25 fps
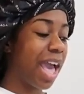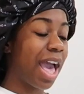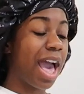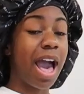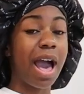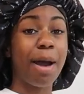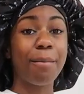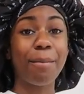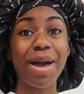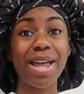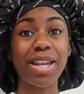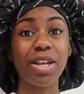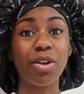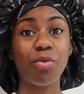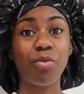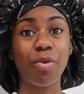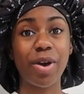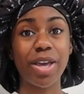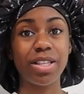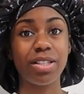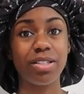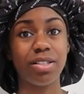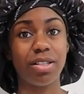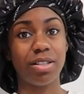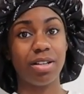I'm about to
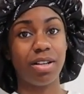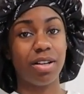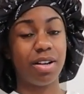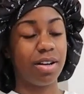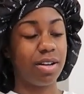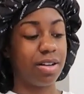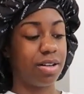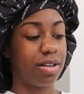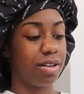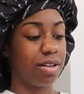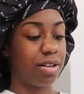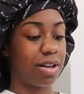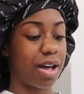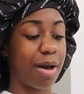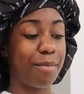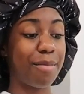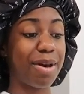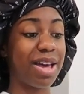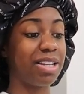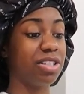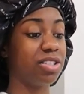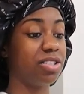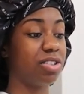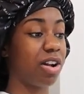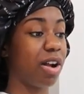wait till the, uh, I'm
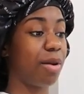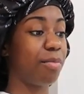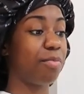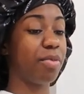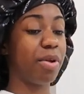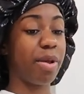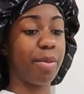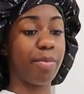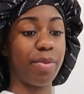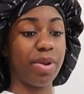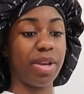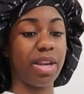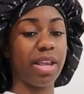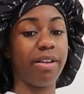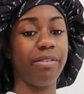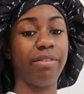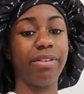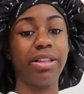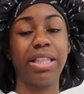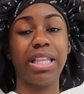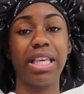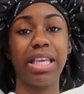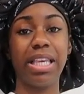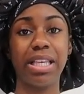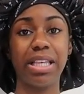about to start prepping
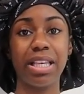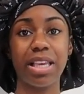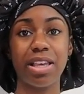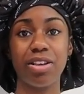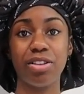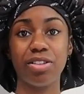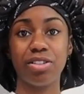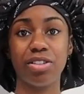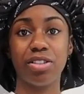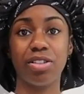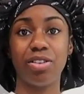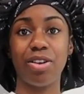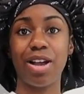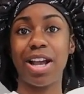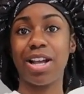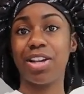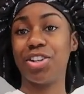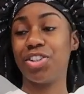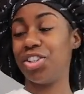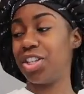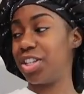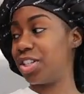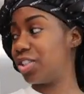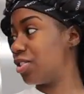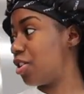everything else so I could
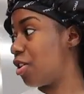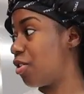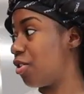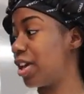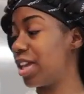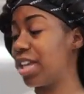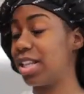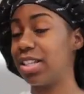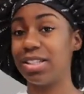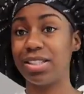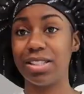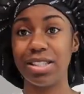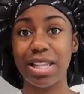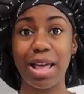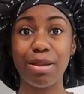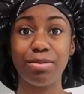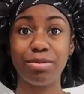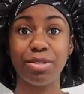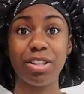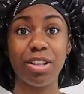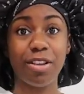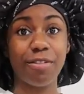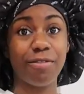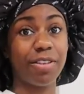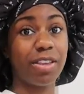just go ahead and slap
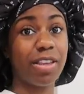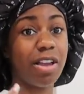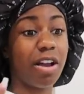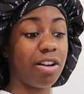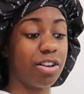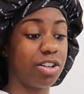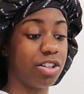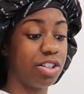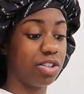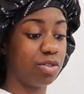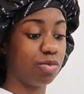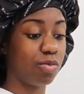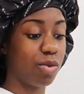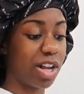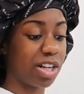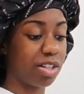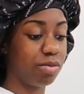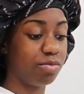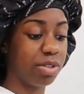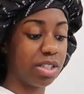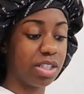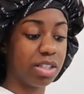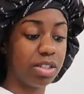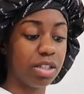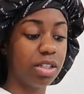stuff and y'all can just watch
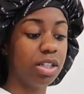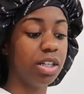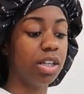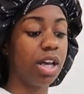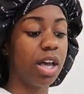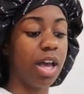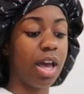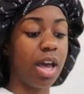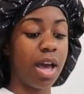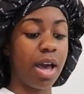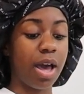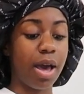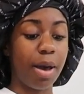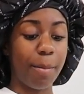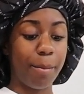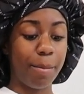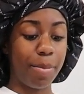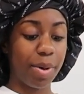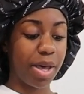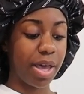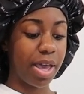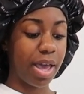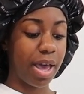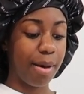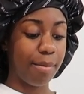me cook.
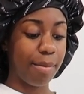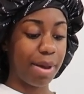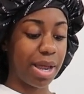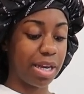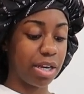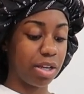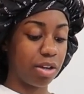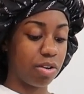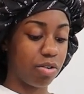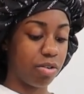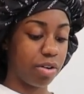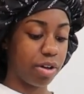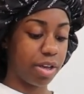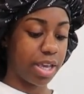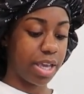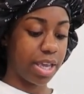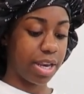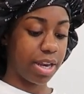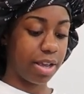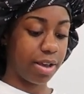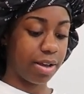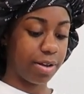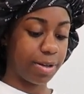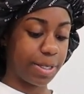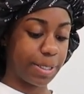But I'm about to go ahead
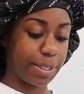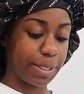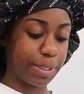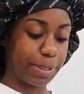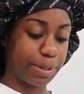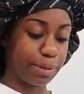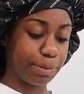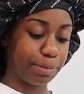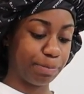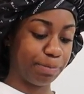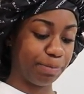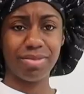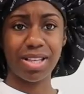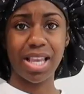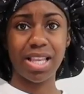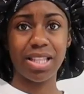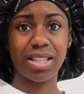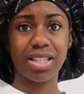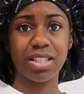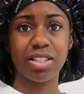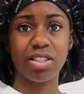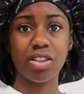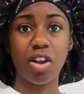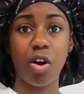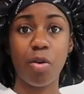and um, take
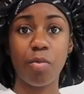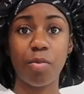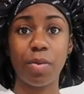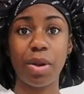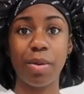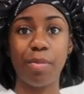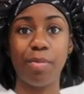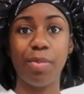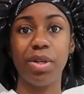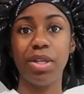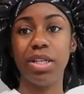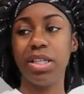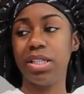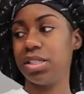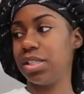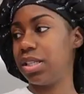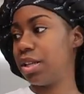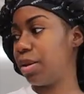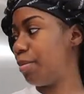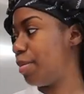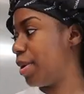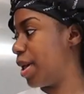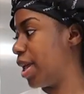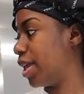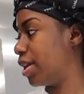this open and put this in the
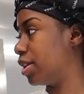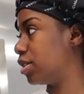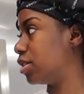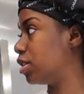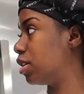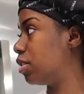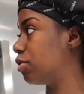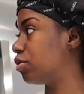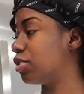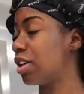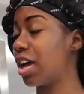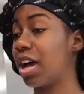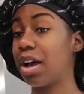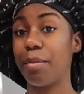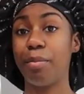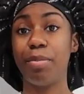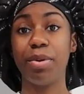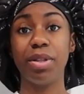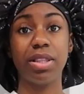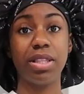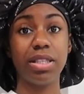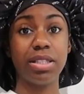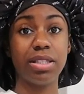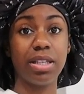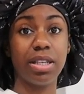pan and stuff so I can
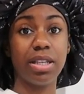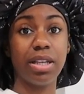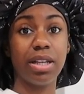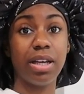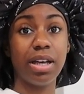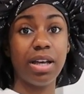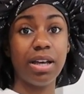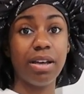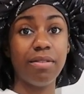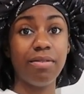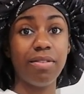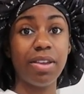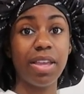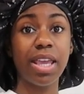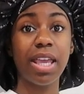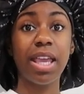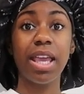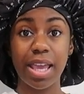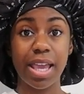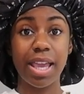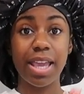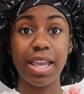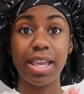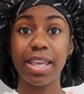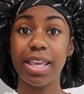put this in the oven.
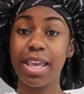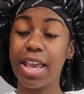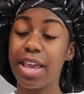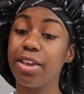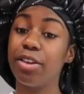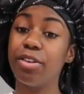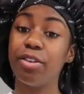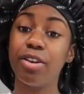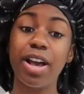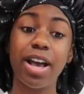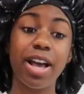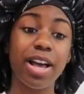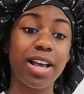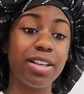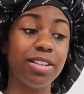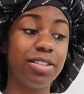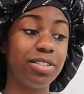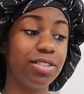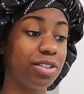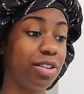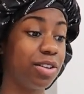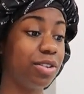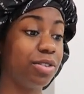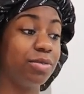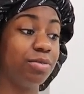And yeah, you guys,
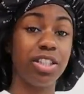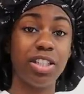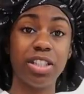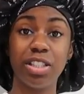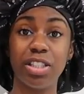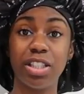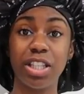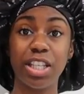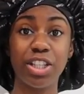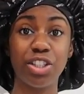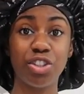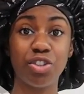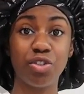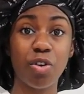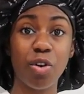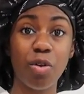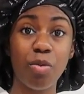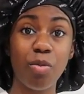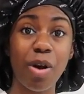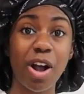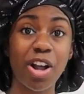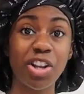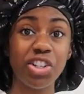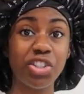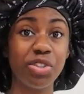so just enjoy
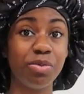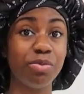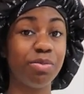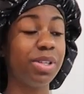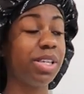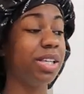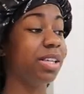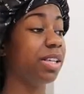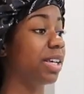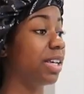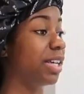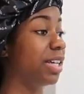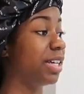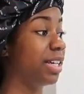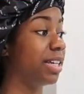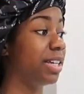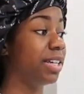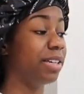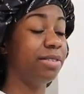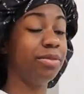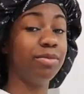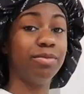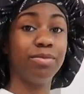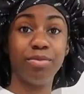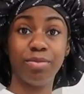watching me
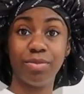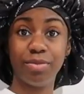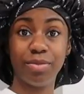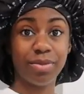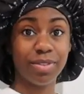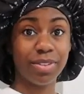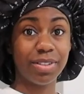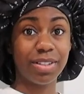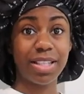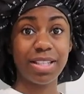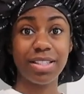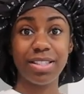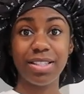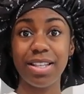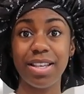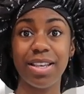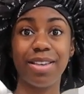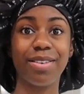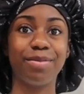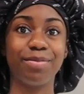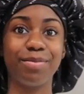and that's it.